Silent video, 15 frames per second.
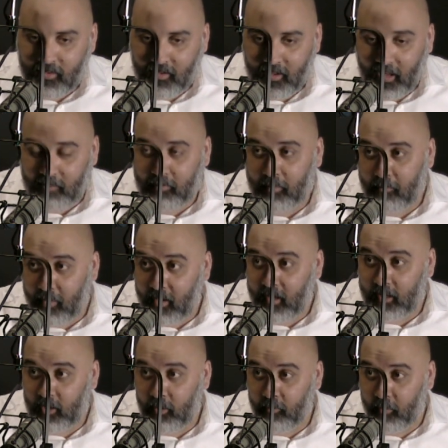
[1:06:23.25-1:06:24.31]
has been
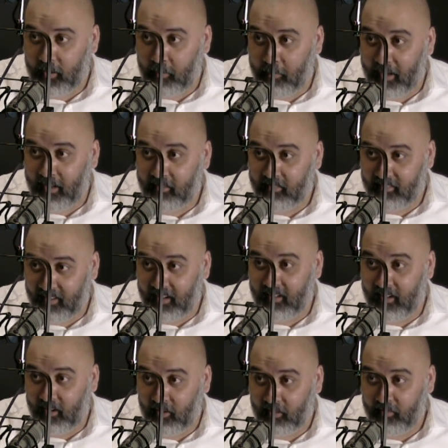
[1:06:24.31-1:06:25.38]
bugging you for the past 10
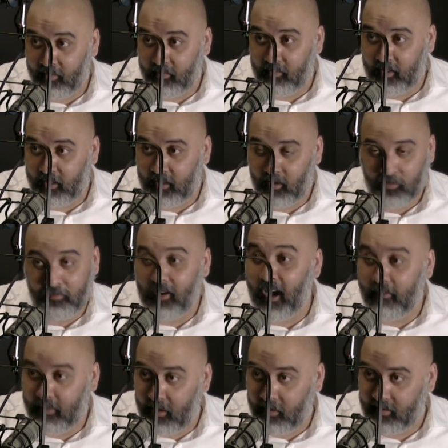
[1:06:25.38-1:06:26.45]
years, 15 years,
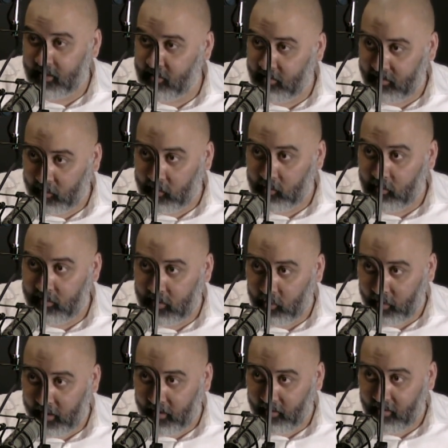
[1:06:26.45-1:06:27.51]
5 years that you started losing your
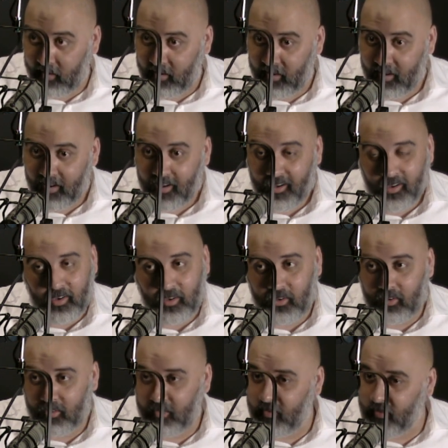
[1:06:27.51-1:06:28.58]
hair.
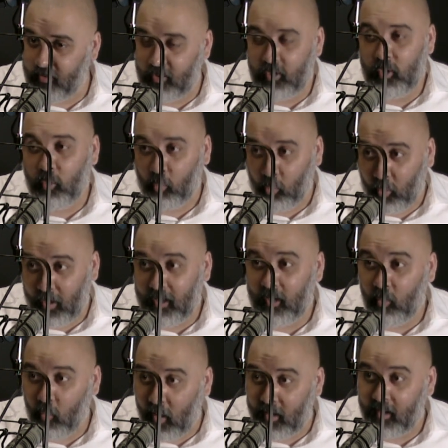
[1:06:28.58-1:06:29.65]
Do you really
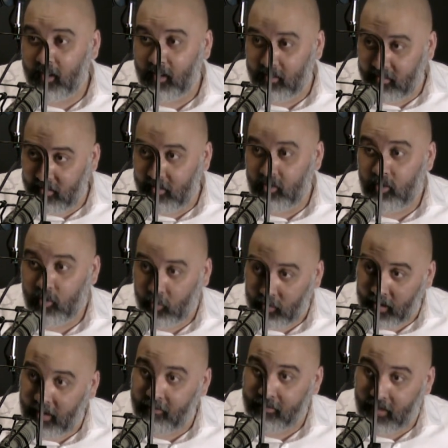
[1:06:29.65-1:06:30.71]
want to continue your
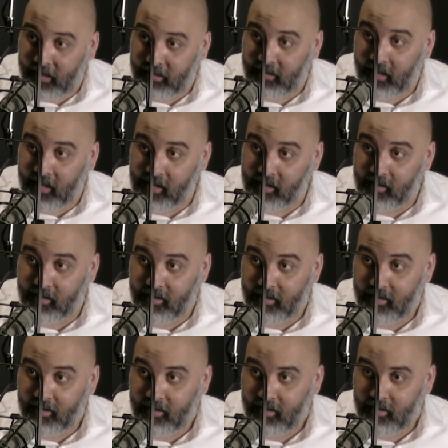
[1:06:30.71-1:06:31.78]
life like that?
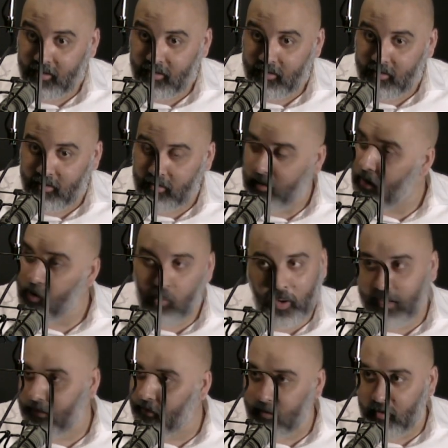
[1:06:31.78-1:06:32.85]
No,
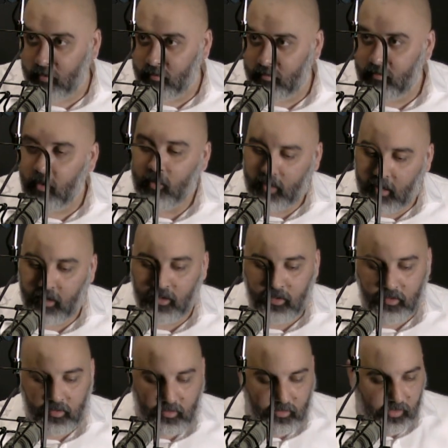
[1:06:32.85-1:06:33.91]
I don't. Okay,
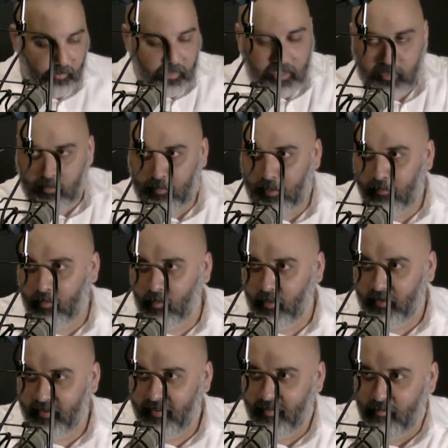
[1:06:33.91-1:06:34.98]
let me get the
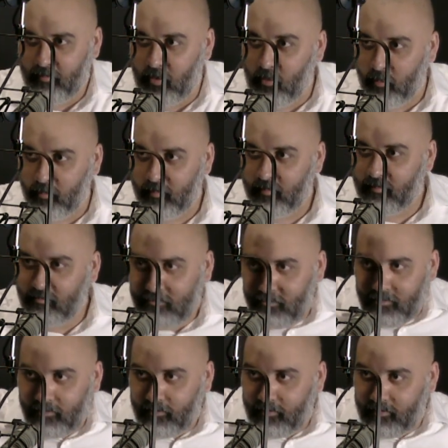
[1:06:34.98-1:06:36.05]
paperwork. Boom.
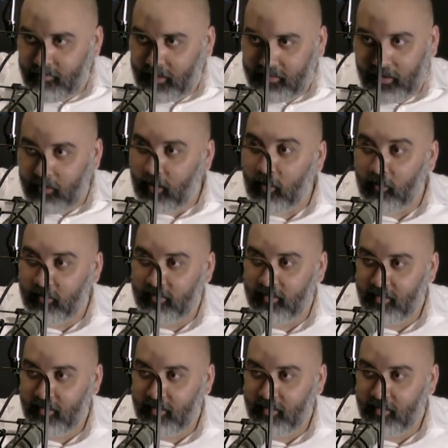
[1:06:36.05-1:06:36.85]
That's how it goes.